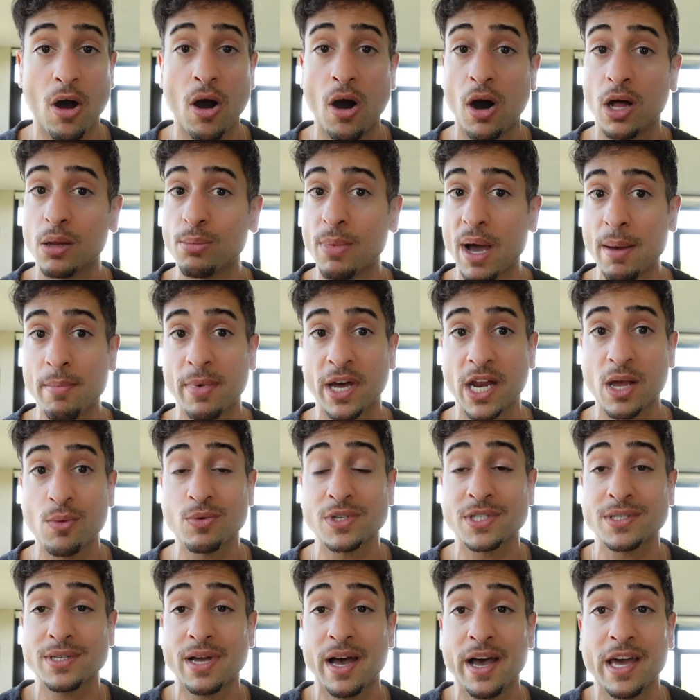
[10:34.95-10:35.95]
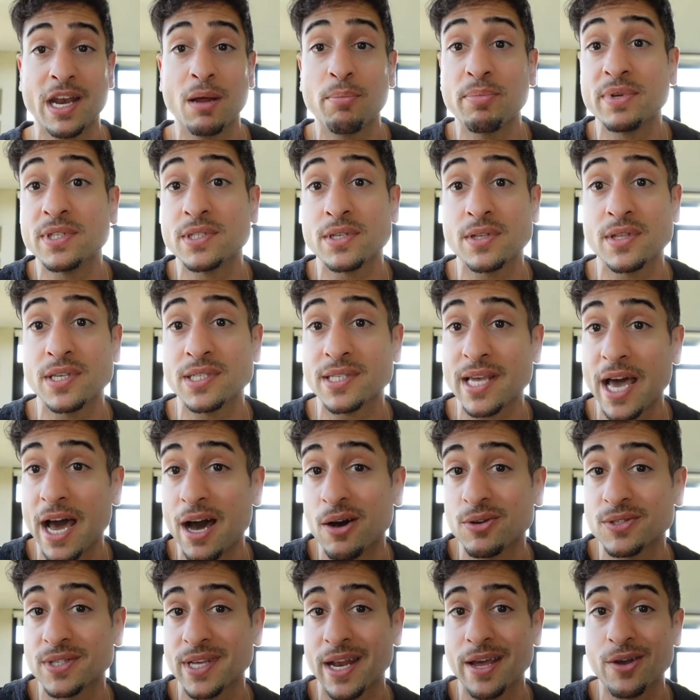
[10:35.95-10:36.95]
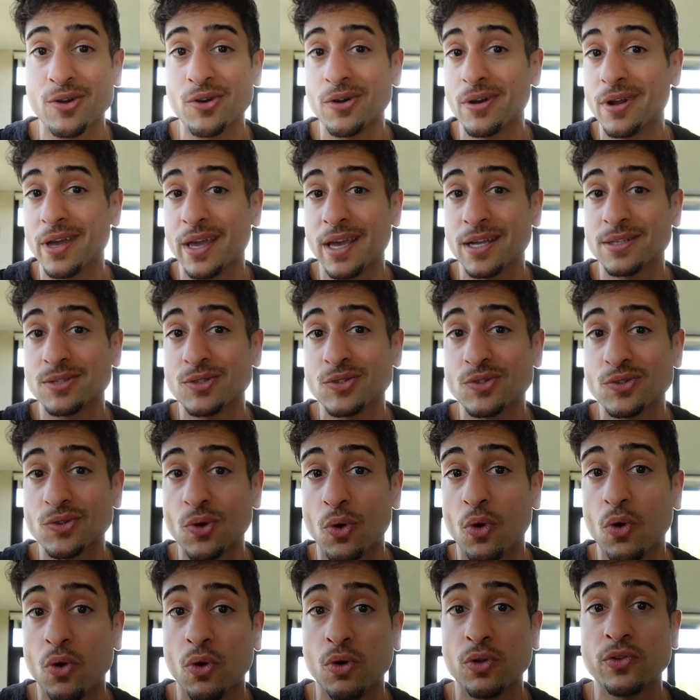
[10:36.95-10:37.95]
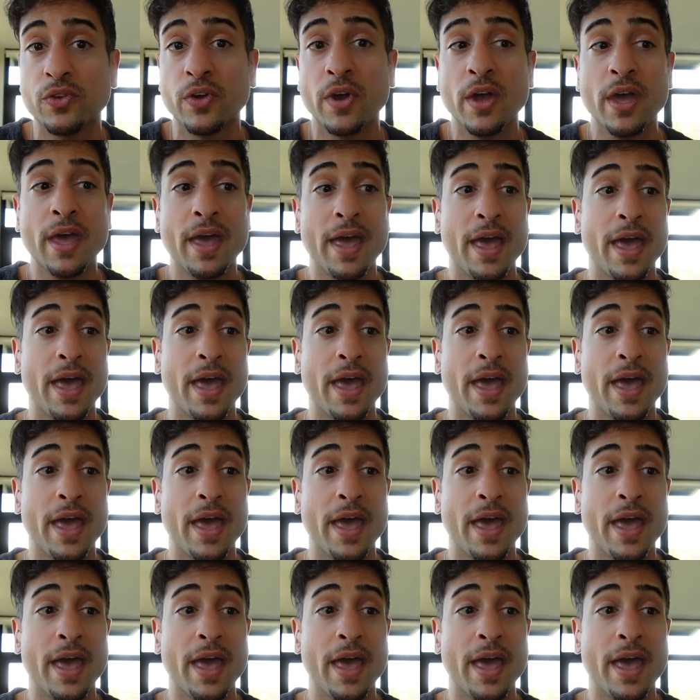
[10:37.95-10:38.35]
All my money was tied up into this house that I couldn't get sold,